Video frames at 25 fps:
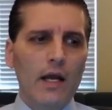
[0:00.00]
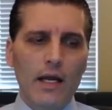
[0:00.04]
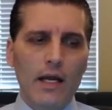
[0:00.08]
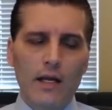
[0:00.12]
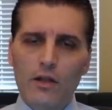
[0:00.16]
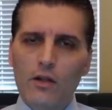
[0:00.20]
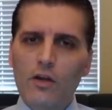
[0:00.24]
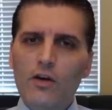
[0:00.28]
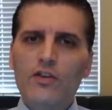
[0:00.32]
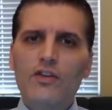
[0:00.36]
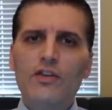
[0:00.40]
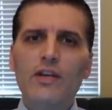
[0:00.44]

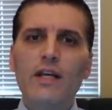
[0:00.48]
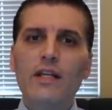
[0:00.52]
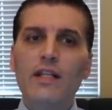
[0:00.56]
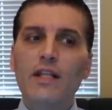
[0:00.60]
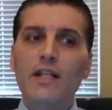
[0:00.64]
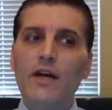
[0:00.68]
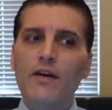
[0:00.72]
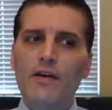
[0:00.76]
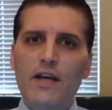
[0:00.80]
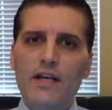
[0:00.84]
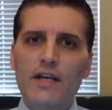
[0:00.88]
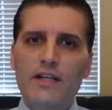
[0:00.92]
It looks
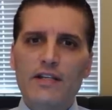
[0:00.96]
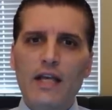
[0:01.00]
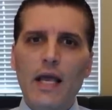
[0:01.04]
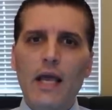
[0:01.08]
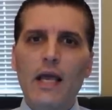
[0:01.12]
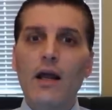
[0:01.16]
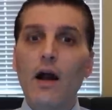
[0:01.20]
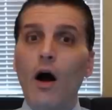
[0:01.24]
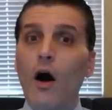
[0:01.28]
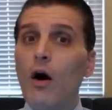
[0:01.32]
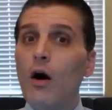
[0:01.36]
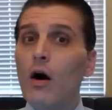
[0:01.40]
like there is
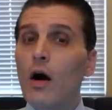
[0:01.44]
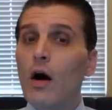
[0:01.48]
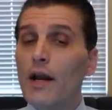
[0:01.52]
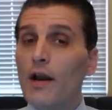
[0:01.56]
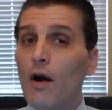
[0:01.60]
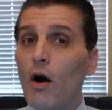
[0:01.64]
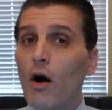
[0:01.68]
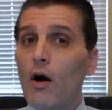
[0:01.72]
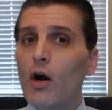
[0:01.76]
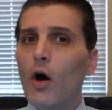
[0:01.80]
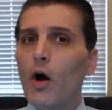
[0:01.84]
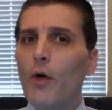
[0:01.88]
a, uh,
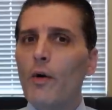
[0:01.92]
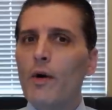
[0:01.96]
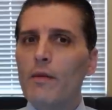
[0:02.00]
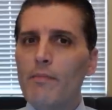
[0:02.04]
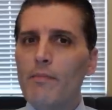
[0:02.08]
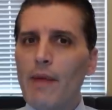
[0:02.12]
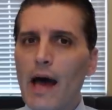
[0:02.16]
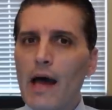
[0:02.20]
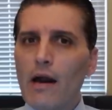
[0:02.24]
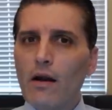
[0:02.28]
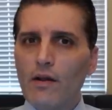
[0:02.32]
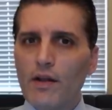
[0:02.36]
an
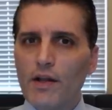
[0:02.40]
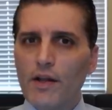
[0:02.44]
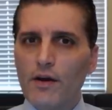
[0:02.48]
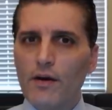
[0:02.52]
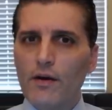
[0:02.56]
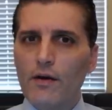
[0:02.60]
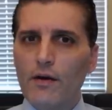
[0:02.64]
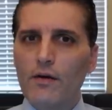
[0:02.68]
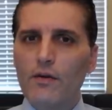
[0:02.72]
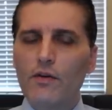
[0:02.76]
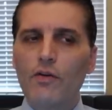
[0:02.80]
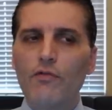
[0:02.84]
ongoing battle
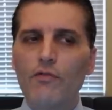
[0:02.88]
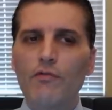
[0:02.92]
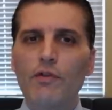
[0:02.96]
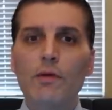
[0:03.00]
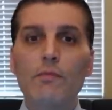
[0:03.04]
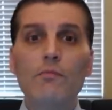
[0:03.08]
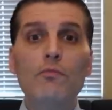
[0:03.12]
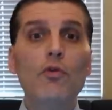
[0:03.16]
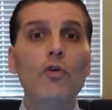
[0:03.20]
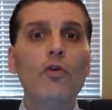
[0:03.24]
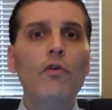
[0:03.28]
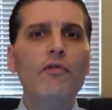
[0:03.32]
here to
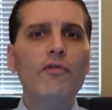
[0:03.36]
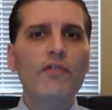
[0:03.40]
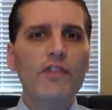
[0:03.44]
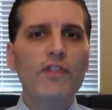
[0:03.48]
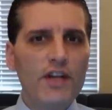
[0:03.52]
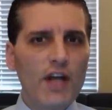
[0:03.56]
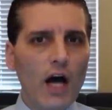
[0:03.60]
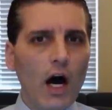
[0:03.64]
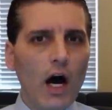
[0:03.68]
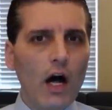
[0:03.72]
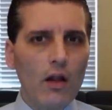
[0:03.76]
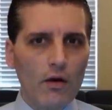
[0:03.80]
remove
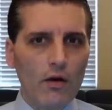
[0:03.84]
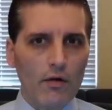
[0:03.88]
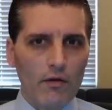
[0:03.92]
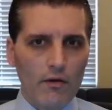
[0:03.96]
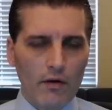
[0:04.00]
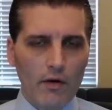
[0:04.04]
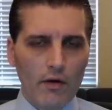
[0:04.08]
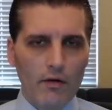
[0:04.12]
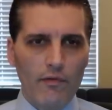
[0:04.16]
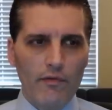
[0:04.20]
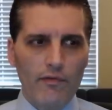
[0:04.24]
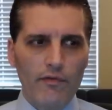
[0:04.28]
the dollar
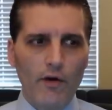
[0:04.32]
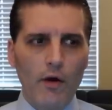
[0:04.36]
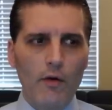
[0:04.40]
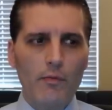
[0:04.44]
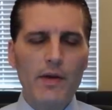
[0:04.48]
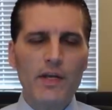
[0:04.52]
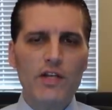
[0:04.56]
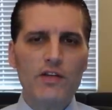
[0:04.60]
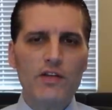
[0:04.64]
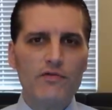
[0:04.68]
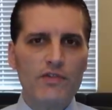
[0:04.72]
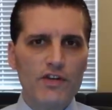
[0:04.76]

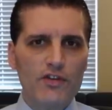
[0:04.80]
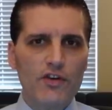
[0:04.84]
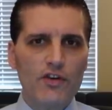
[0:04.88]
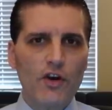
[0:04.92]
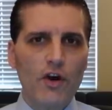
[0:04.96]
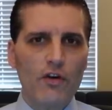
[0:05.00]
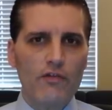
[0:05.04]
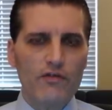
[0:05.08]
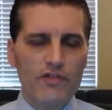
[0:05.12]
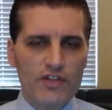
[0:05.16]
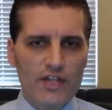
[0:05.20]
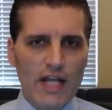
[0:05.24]
from its
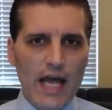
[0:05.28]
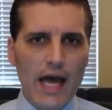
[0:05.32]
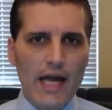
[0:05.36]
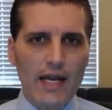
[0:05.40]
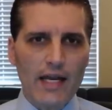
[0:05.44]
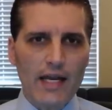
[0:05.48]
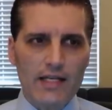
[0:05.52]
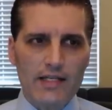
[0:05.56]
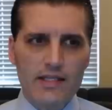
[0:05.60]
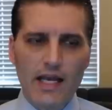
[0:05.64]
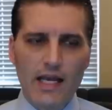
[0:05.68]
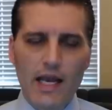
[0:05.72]
reserve
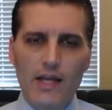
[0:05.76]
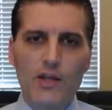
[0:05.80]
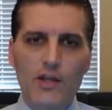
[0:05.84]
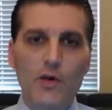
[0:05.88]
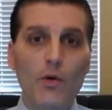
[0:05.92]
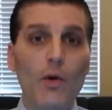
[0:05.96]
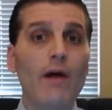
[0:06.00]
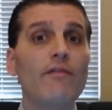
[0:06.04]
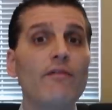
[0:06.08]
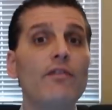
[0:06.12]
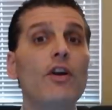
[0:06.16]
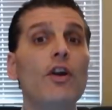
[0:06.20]
status, and
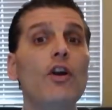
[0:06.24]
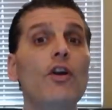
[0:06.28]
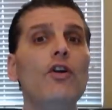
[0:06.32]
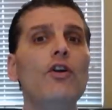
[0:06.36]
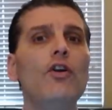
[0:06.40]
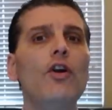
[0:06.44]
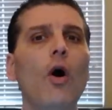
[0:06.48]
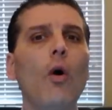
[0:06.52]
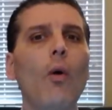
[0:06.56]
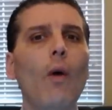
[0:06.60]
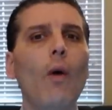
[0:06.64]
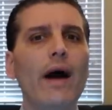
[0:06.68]
you have
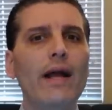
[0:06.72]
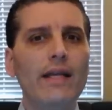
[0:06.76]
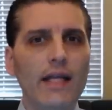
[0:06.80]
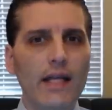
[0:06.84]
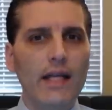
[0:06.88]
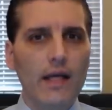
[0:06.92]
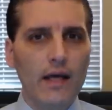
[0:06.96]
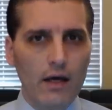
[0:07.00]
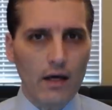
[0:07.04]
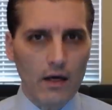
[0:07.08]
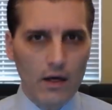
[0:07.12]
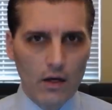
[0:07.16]
no
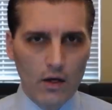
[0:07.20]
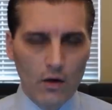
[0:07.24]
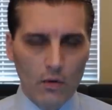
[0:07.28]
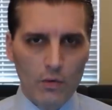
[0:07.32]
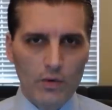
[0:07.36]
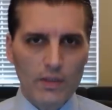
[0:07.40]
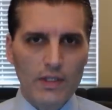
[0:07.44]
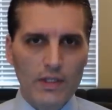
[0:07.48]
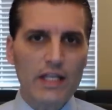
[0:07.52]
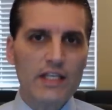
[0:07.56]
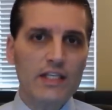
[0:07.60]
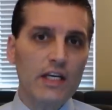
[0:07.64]
idea
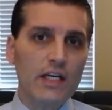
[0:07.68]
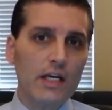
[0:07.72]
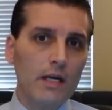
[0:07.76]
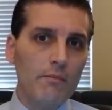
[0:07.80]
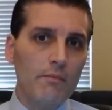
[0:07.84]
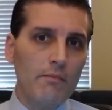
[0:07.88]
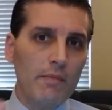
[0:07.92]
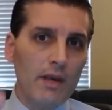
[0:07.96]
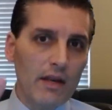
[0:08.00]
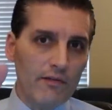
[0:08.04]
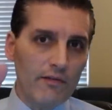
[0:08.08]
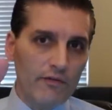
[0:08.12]
what that's going
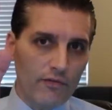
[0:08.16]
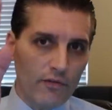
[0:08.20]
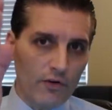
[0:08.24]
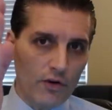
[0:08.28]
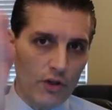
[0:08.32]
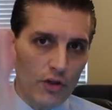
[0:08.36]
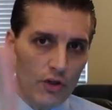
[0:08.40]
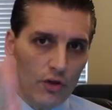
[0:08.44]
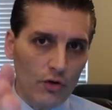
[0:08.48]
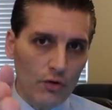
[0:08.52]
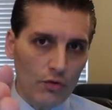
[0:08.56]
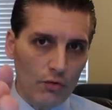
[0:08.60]
to mean for
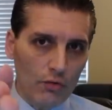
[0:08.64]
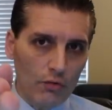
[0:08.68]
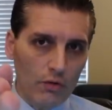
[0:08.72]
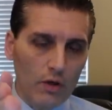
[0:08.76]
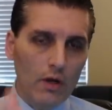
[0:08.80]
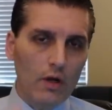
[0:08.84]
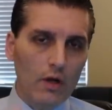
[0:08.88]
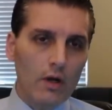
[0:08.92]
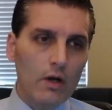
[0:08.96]
you,